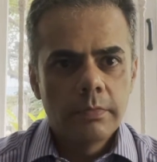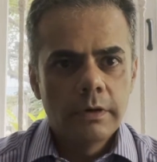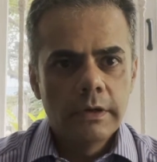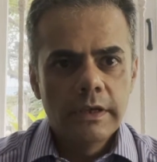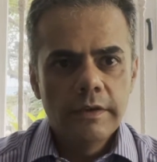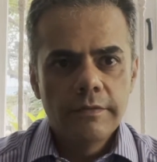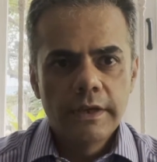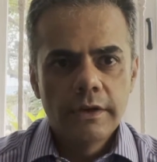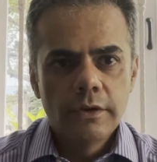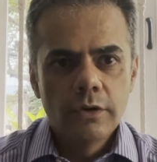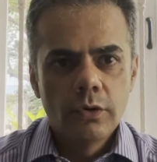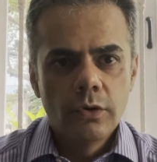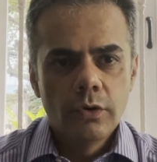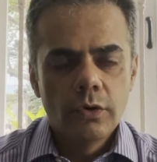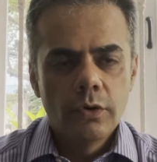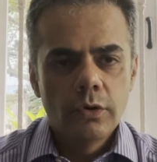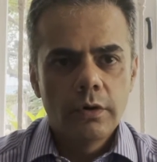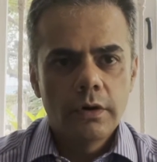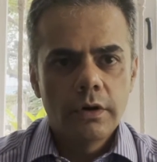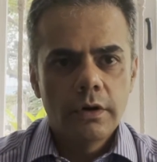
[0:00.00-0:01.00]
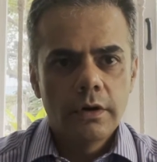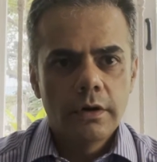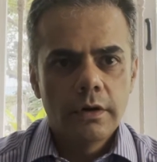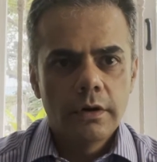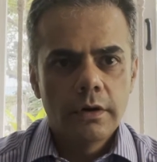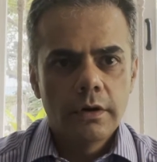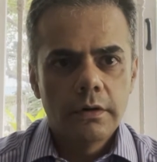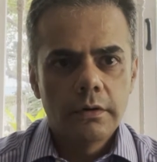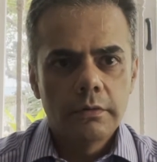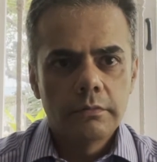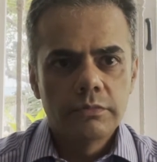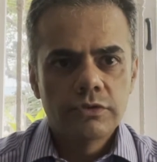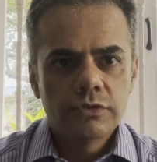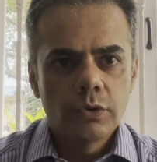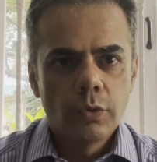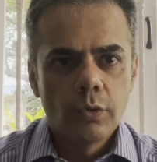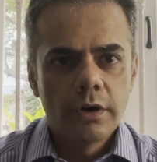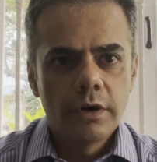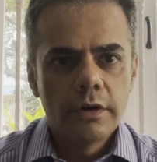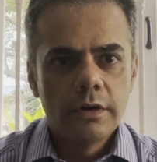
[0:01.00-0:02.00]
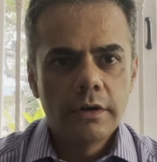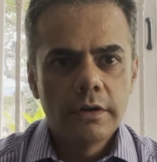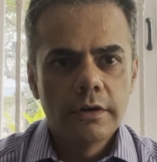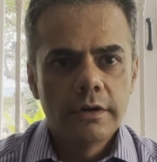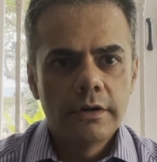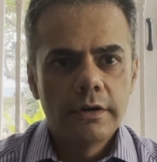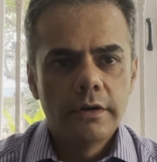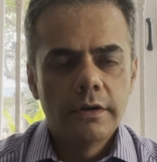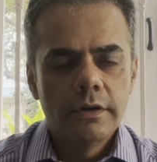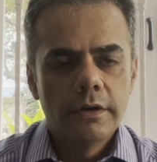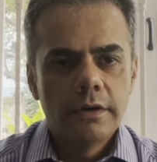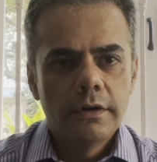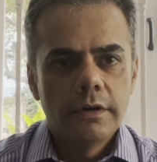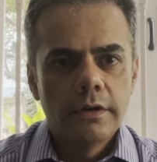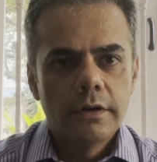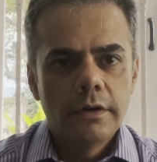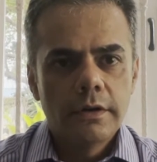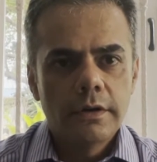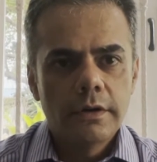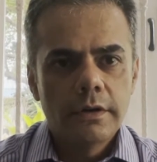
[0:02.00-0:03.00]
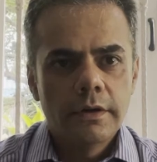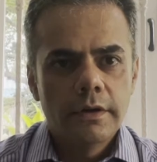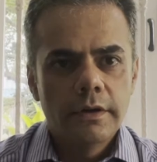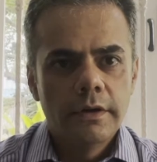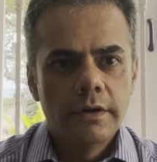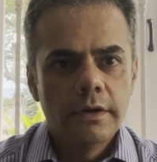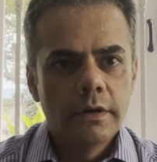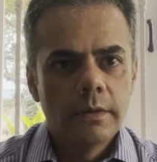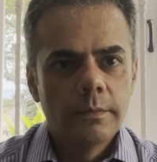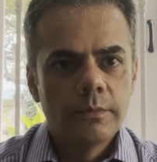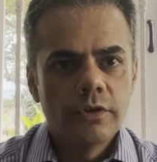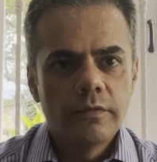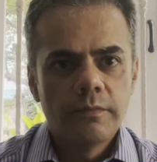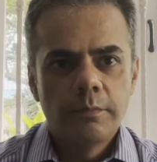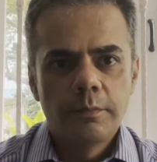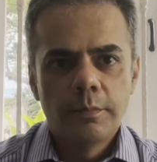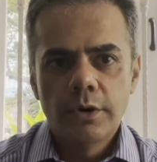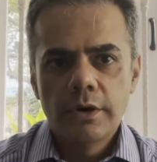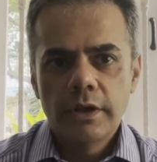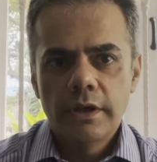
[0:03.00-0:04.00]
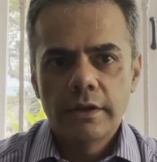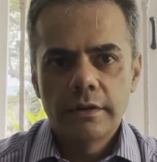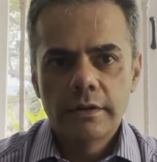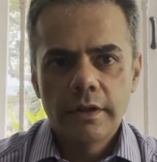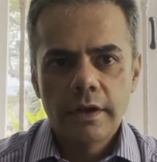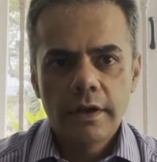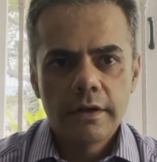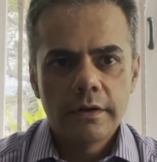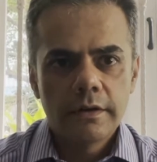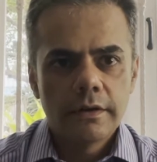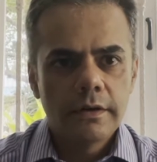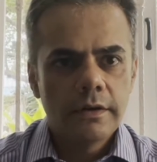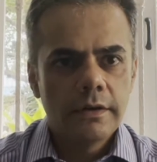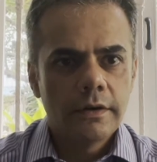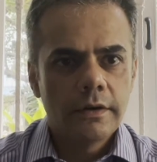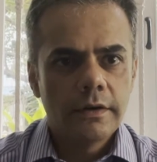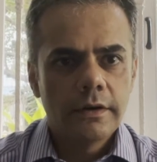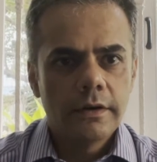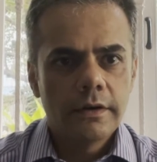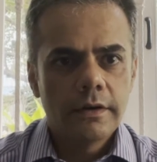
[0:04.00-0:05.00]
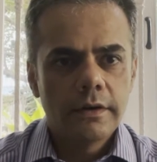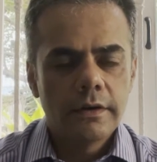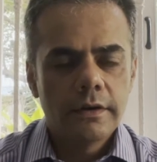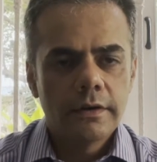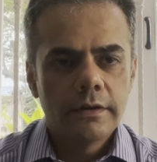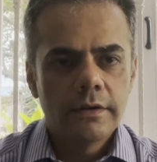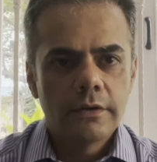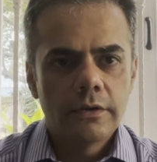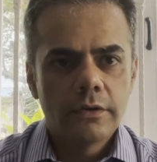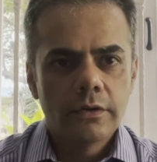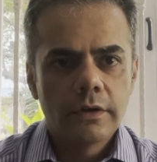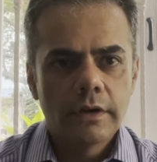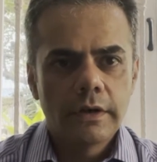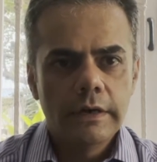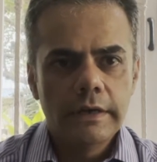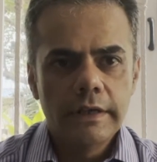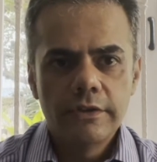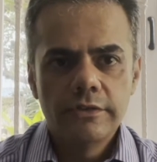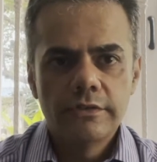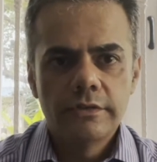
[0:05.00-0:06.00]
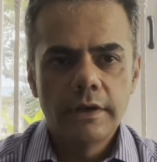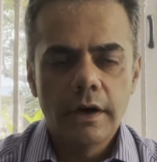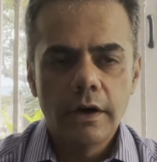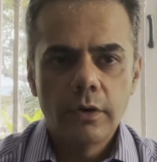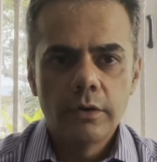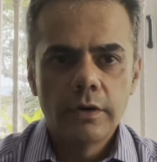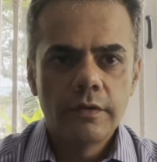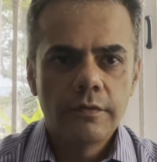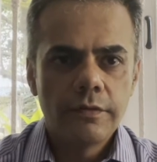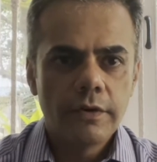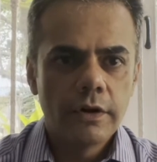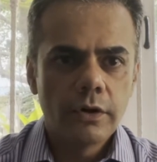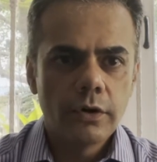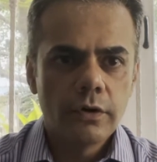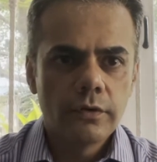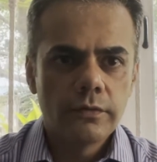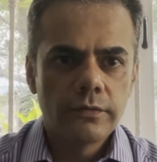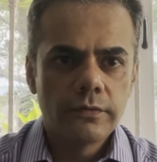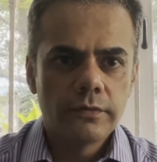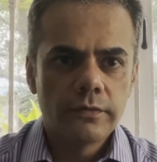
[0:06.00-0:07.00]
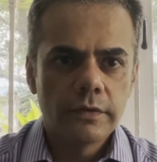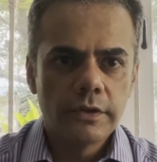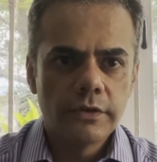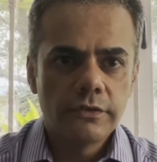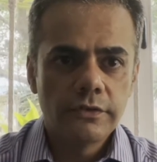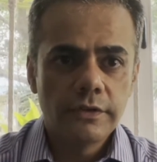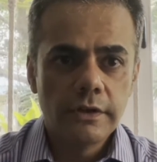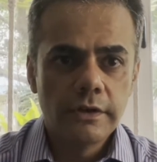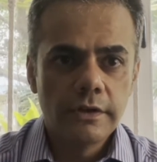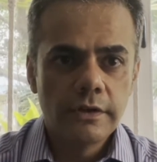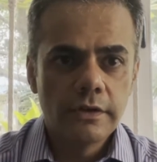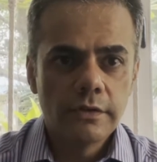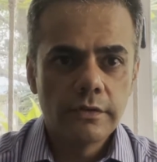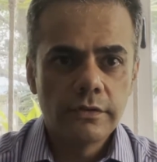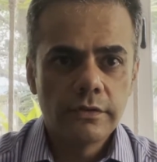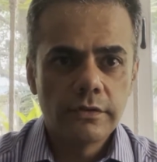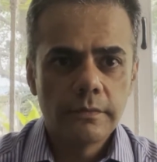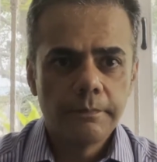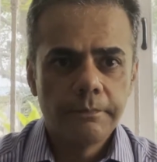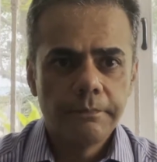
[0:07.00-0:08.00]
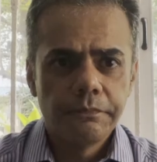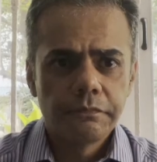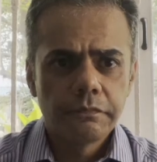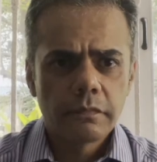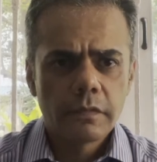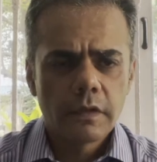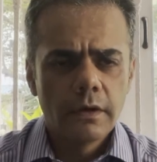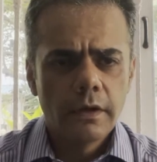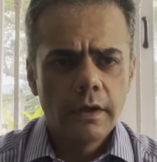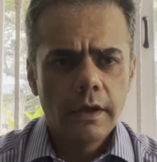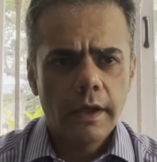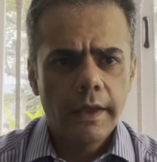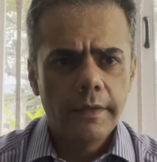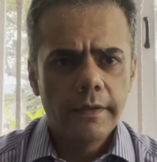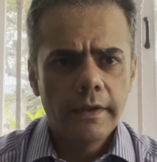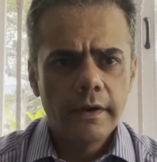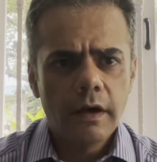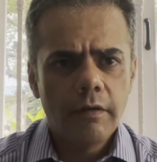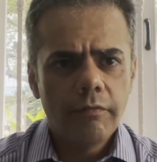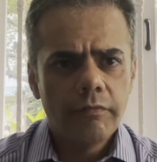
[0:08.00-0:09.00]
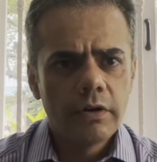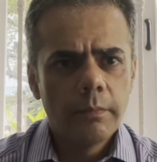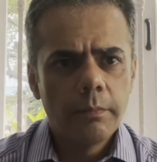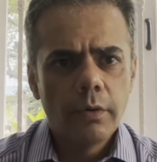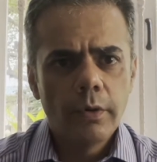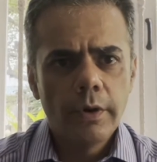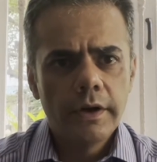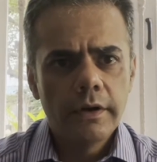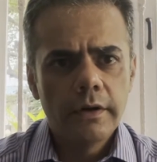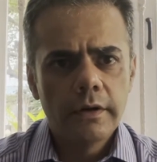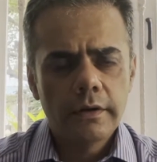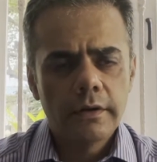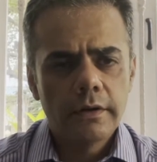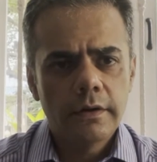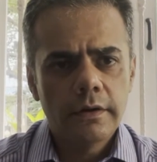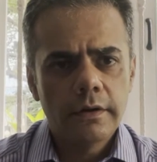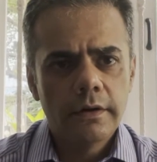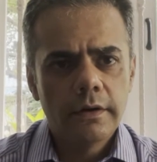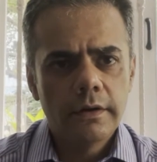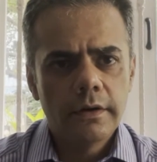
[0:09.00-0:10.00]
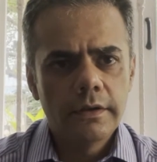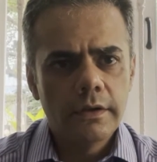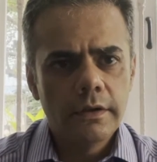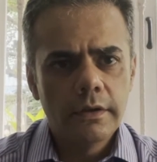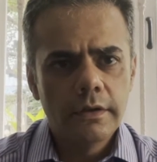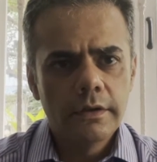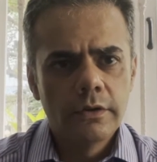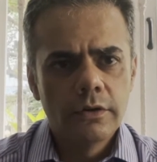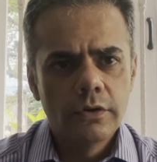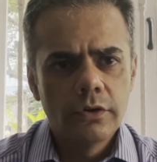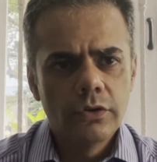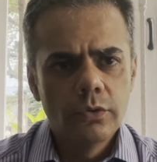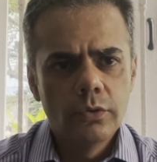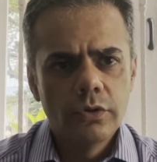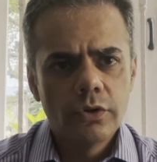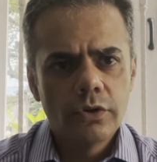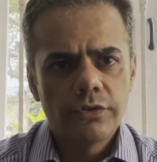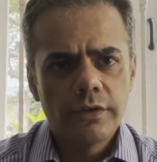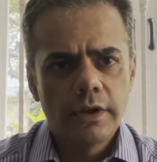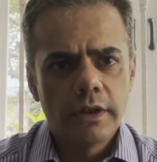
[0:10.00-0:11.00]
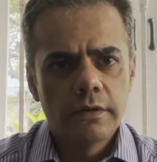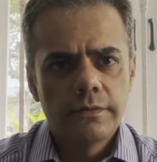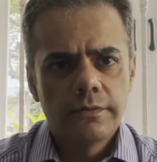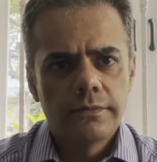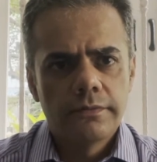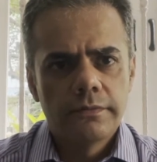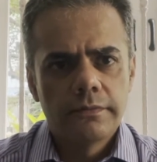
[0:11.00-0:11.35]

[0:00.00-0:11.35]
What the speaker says: leaving no stone unturned in terms of putting their colleagues down in front of the seniors. And then after a point, you yourself